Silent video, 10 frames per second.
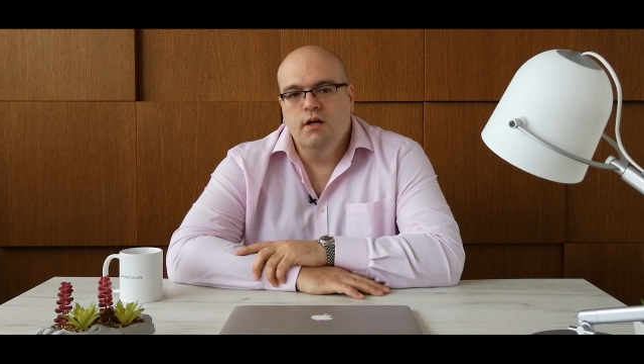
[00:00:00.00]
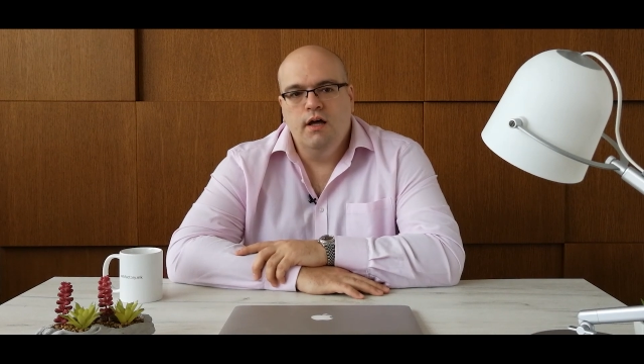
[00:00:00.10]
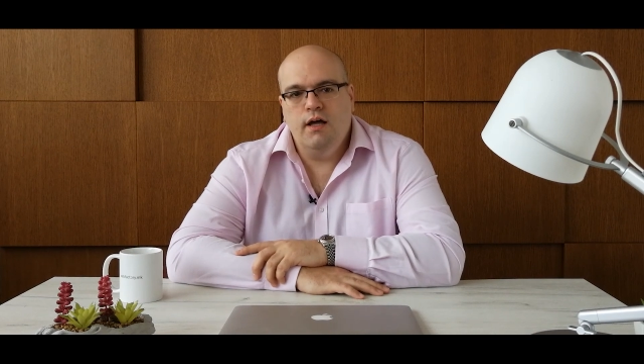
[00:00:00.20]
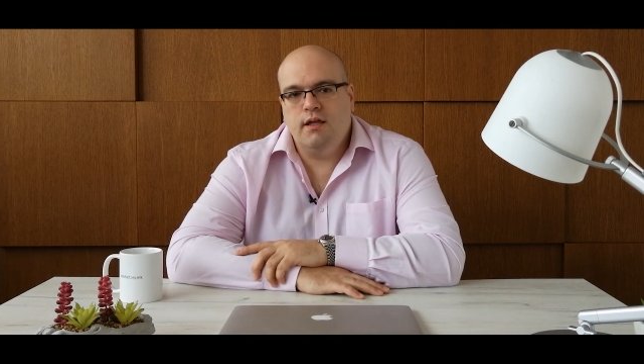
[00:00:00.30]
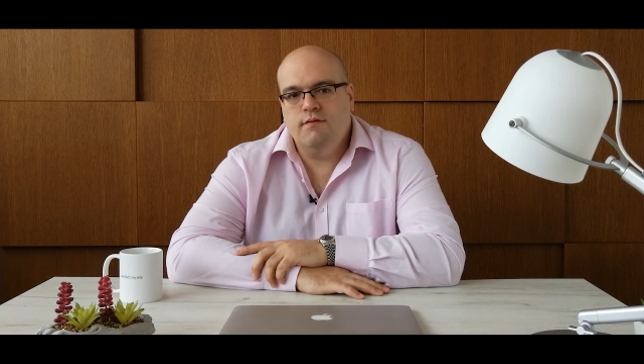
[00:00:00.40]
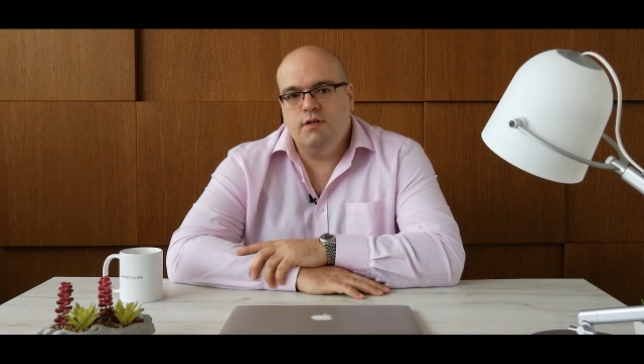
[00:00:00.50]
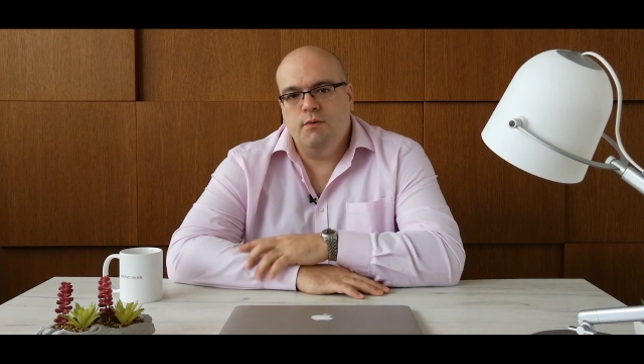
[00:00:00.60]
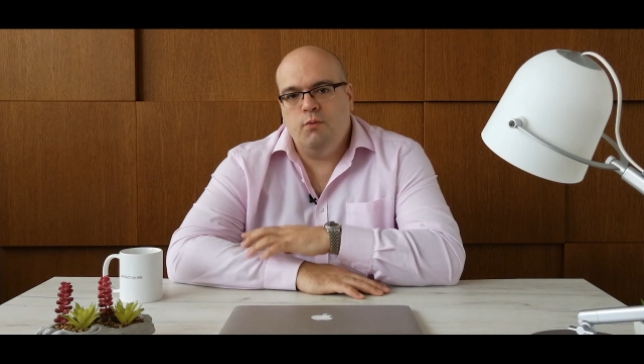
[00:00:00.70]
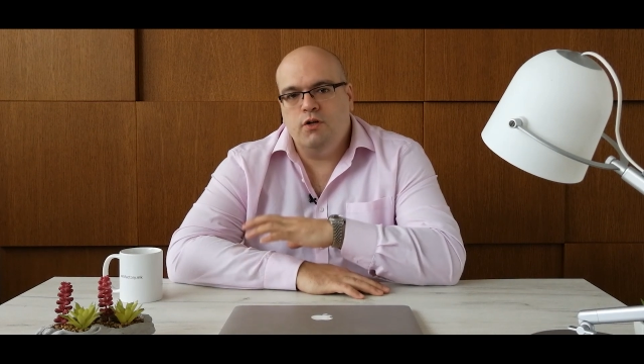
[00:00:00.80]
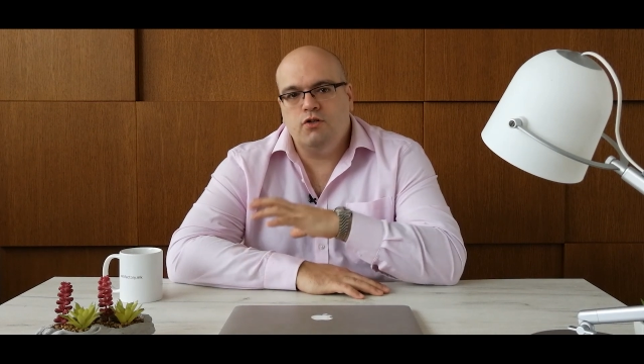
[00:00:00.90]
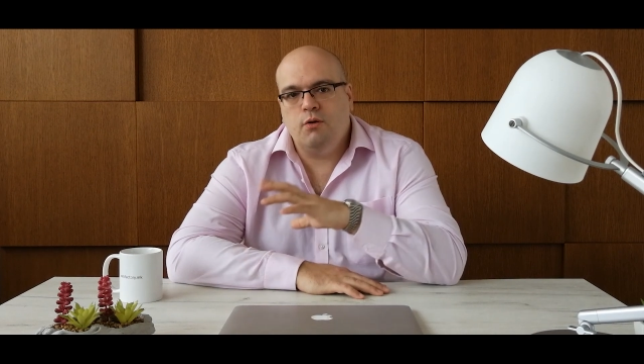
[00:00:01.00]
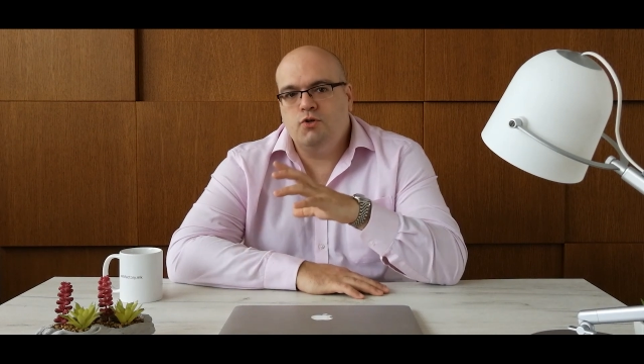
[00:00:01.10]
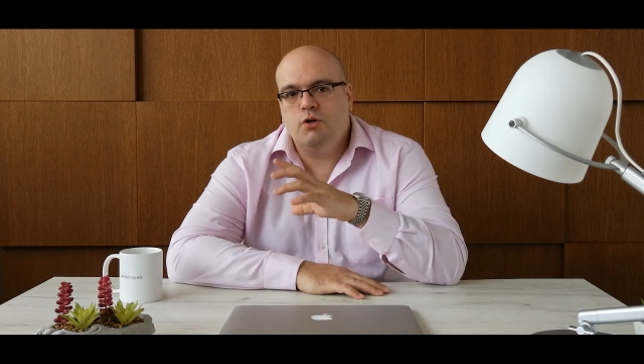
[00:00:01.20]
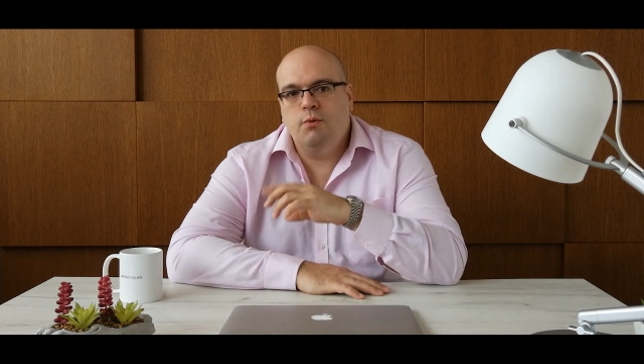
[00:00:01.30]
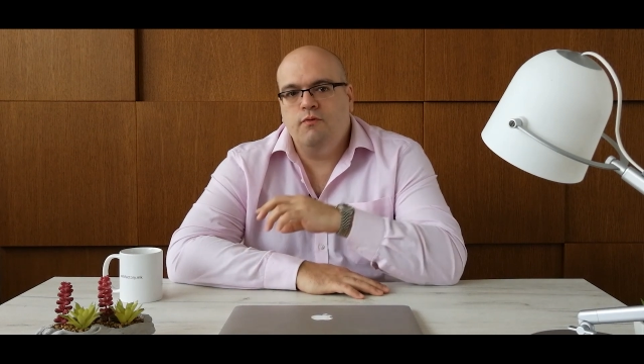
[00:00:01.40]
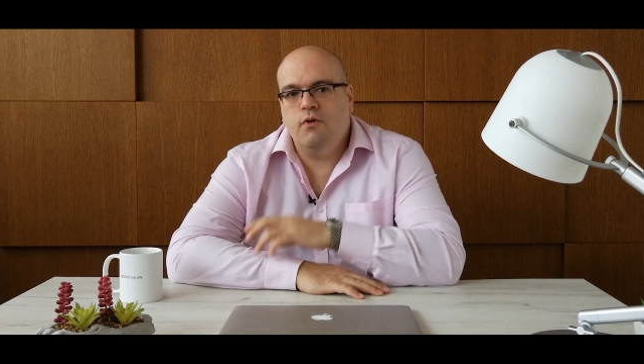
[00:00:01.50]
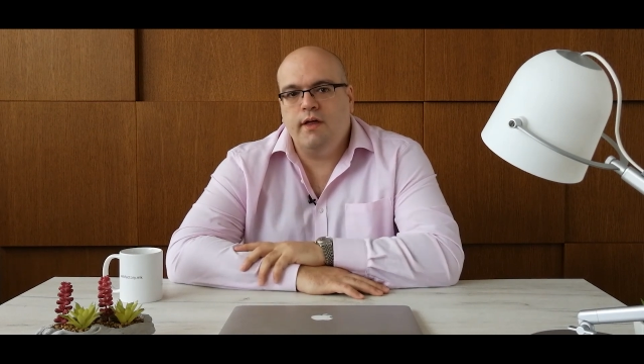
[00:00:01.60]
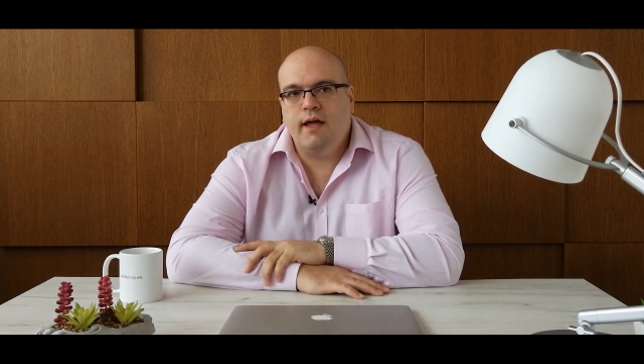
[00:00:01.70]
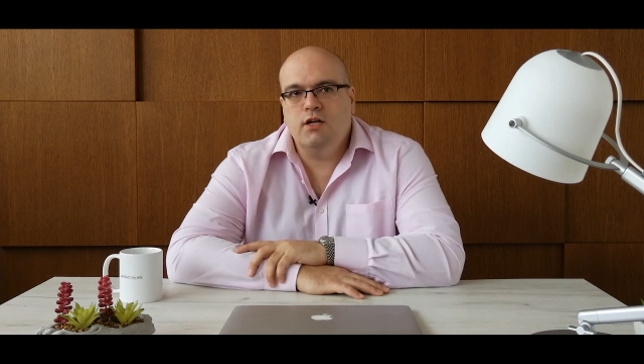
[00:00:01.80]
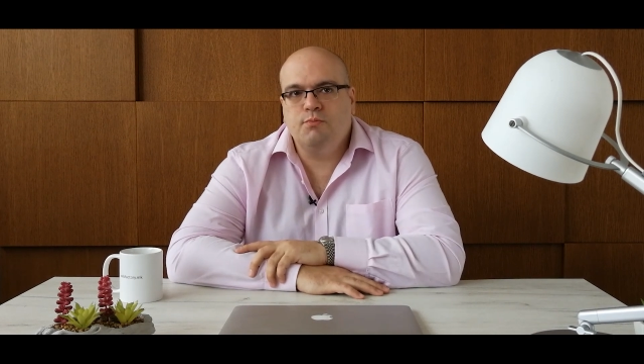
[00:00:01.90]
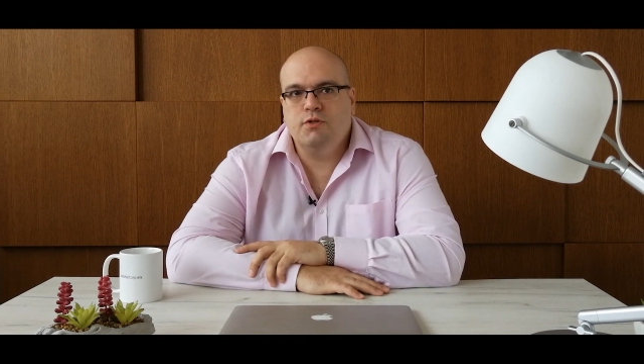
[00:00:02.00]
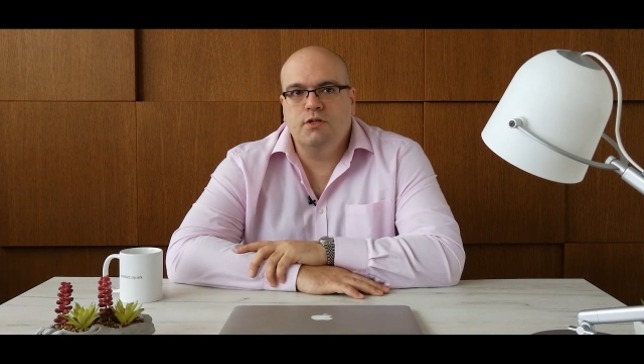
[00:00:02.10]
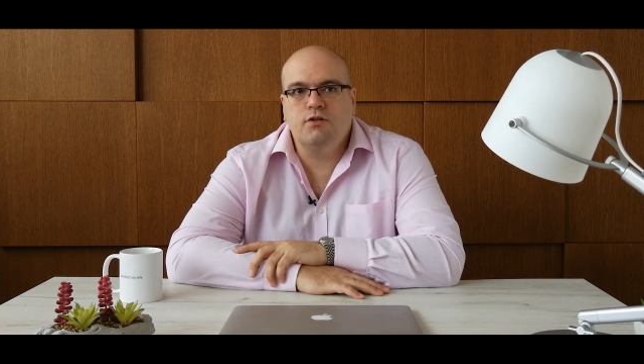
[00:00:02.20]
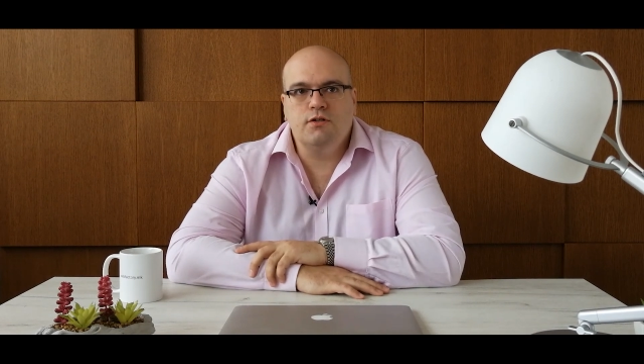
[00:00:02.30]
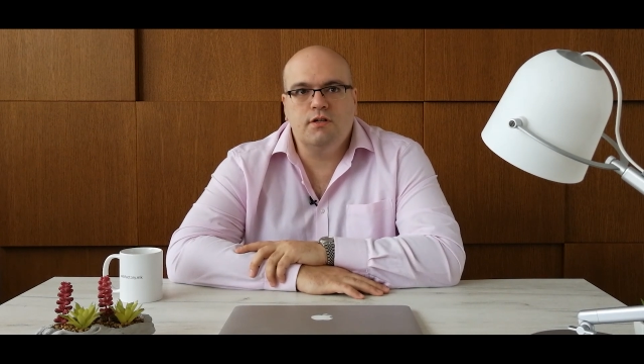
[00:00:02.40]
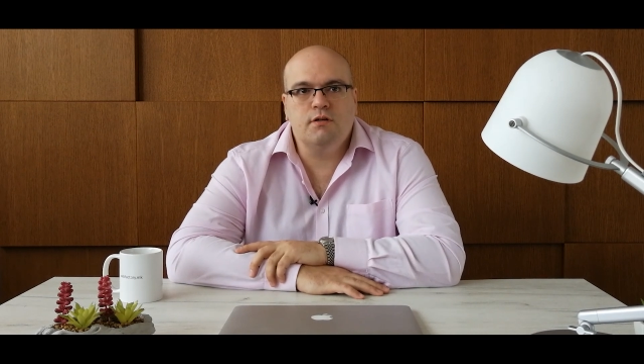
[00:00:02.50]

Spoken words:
and gives them a one-stop shop of all their cash positions as a